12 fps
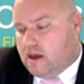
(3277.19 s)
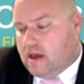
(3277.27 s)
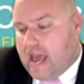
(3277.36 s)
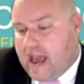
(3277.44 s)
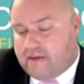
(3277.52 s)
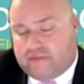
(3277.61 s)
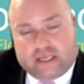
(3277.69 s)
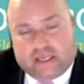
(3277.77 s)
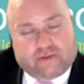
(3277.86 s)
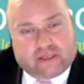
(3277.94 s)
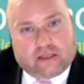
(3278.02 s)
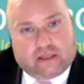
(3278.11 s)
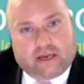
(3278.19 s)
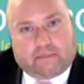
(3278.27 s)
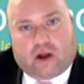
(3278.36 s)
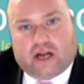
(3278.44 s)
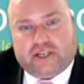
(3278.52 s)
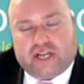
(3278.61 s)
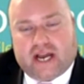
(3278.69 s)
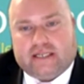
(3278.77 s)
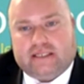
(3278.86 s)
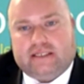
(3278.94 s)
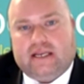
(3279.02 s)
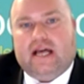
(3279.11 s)
have these facility
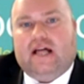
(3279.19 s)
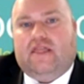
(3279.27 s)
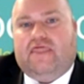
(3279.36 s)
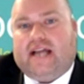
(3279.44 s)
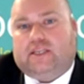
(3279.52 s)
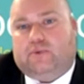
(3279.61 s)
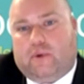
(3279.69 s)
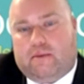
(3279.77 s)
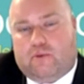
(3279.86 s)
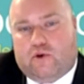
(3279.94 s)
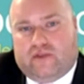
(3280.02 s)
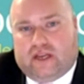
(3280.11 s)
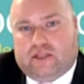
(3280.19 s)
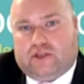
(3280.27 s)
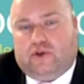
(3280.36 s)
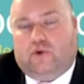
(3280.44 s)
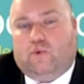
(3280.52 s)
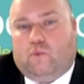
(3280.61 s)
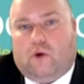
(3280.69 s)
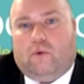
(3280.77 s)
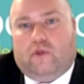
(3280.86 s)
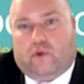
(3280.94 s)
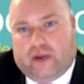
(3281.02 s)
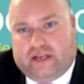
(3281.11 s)
projects, that's when we moved into what
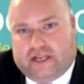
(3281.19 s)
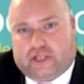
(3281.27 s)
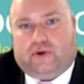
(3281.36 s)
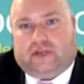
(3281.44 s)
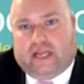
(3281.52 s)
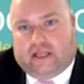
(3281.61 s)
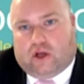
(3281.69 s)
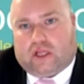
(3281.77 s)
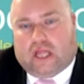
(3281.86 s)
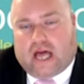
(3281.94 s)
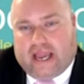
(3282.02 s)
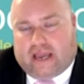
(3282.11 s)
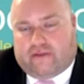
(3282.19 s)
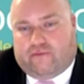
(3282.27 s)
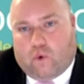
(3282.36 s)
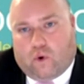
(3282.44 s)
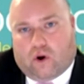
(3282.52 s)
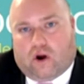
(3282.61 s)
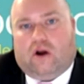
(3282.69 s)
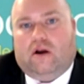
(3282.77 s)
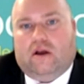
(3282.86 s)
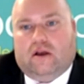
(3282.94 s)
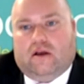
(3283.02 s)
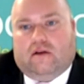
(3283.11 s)
will the redistricting look like
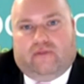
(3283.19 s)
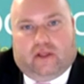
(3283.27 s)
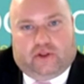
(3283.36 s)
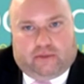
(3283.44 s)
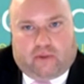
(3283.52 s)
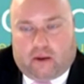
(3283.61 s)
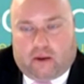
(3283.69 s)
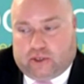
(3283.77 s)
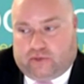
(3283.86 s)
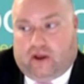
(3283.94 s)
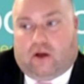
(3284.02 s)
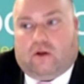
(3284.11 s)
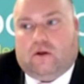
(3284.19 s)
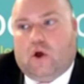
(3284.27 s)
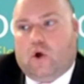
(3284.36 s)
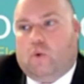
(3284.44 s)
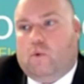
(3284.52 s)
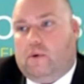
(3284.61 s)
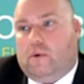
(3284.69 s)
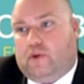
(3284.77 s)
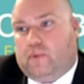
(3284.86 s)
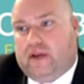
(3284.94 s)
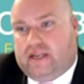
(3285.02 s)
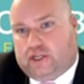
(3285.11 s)
for Village of Barbersville. what would the
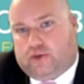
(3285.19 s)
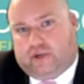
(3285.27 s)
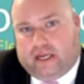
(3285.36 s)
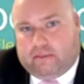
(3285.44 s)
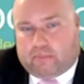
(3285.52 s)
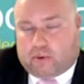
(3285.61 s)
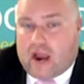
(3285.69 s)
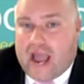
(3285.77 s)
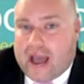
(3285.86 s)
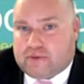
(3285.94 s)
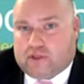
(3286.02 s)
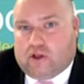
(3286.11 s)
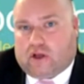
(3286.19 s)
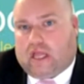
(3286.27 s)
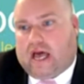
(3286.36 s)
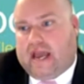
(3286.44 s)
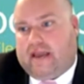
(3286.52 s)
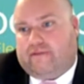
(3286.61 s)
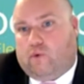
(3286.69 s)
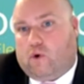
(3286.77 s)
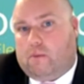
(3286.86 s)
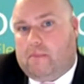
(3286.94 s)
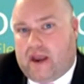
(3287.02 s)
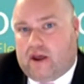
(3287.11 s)
redistricting perhaps look like
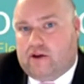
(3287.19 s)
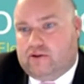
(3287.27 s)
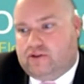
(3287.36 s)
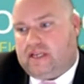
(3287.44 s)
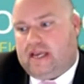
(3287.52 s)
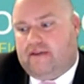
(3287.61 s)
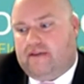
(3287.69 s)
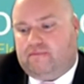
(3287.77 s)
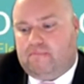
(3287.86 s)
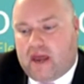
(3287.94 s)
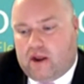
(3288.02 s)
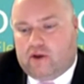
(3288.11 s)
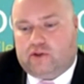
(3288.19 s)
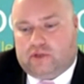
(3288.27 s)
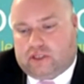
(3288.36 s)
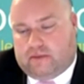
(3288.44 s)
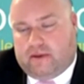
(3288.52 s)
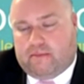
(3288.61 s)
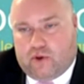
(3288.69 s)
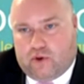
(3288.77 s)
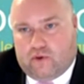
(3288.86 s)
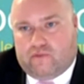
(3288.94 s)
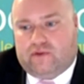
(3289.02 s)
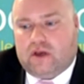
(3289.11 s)
for Meadows if Meadows was to be
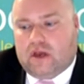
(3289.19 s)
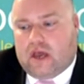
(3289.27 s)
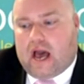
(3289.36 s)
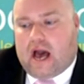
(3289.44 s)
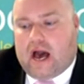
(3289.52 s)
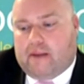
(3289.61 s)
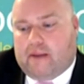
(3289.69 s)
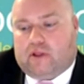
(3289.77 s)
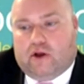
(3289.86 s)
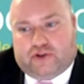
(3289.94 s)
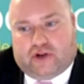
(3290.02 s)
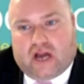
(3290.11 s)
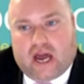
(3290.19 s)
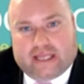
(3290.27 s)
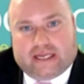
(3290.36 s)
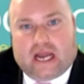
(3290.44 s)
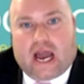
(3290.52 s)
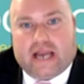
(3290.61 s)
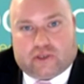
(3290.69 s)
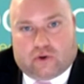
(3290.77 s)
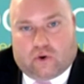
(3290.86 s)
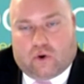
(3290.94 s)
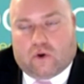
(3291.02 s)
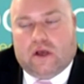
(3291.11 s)
moved closer to Huntington High
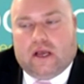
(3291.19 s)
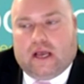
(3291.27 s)
School.